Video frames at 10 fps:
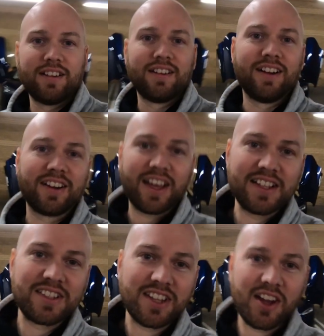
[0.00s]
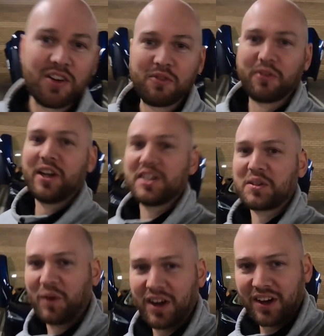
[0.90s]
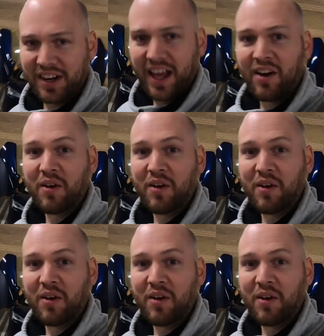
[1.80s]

Okay, so finished work now.